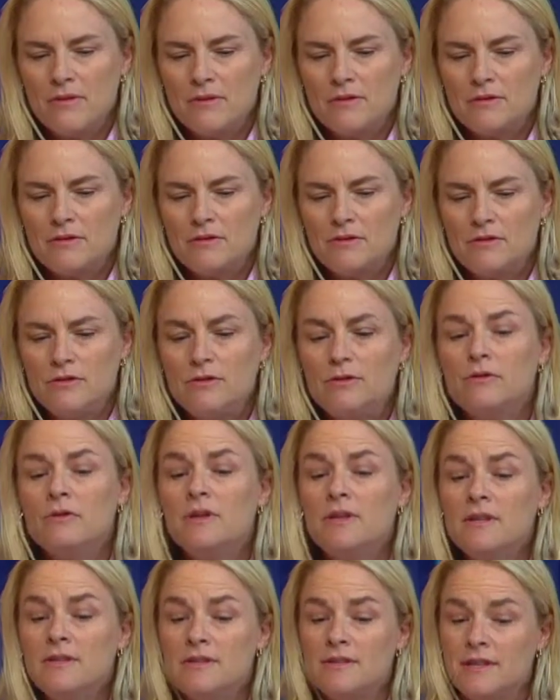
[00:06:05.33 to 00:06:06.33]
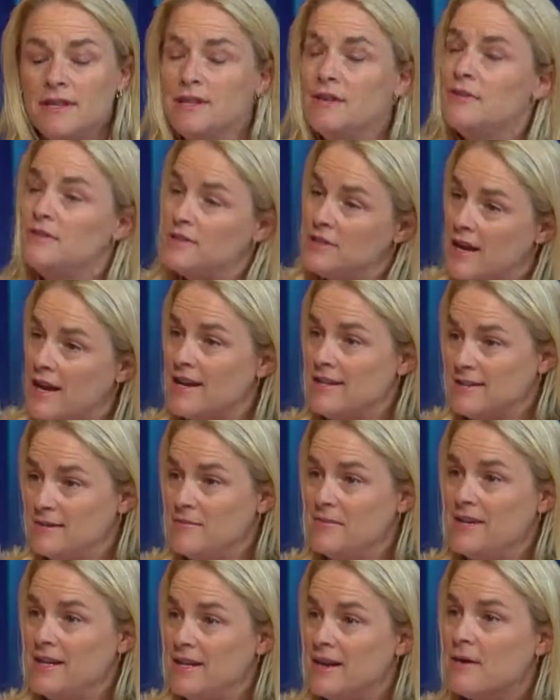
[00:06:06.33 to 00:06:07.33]
Students energize
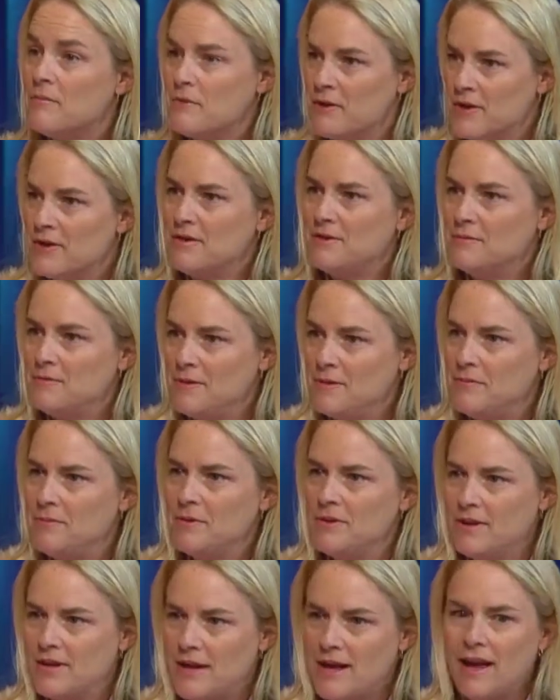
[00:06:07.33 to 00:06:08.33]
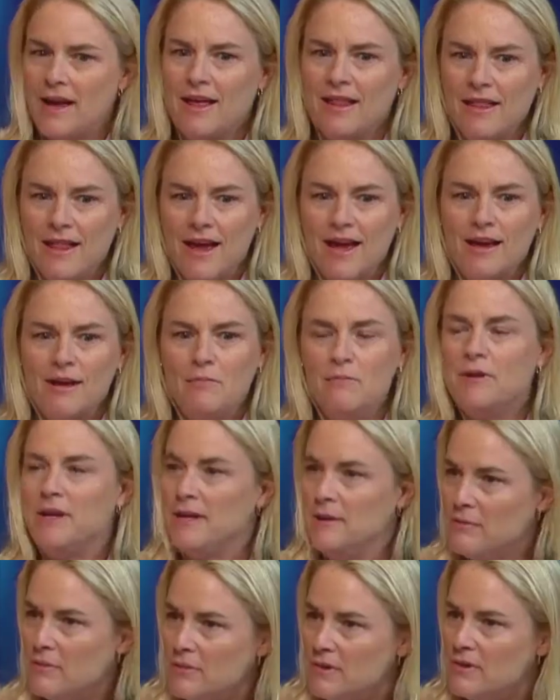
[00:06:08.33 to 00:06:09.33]
me. I'm one of those people that I like
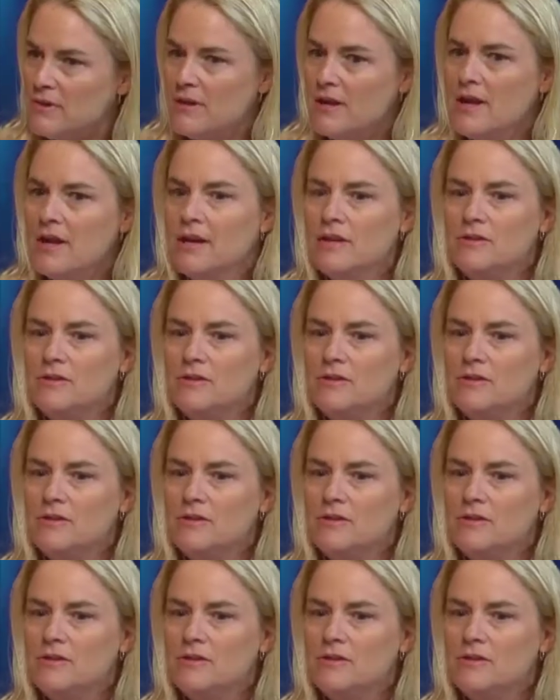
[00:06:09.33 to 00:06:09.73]
people.